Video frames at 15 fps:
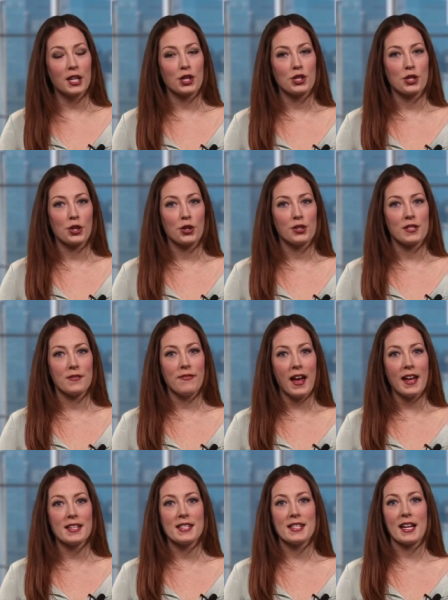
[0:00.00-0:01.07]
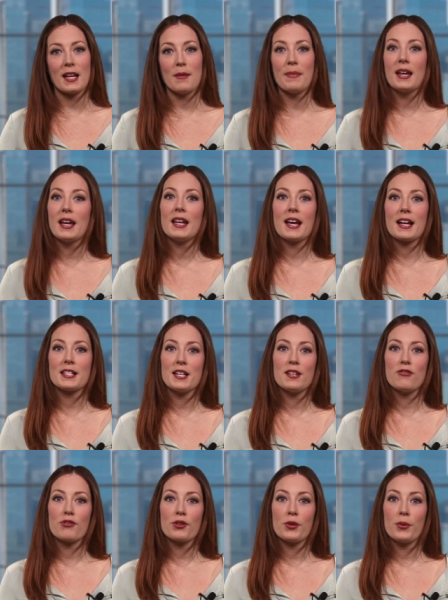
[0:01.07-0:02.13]
external device that can be connected
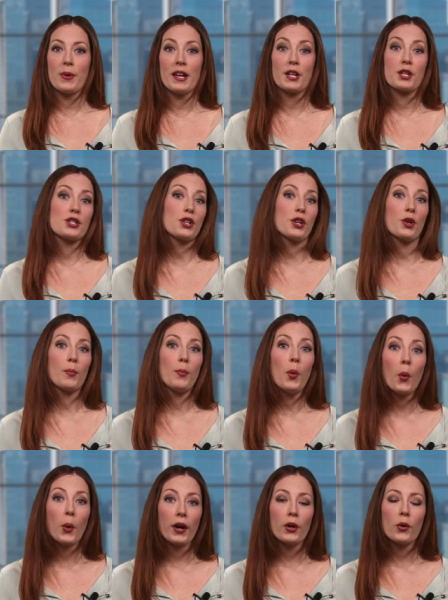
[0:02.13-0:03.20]
through an external port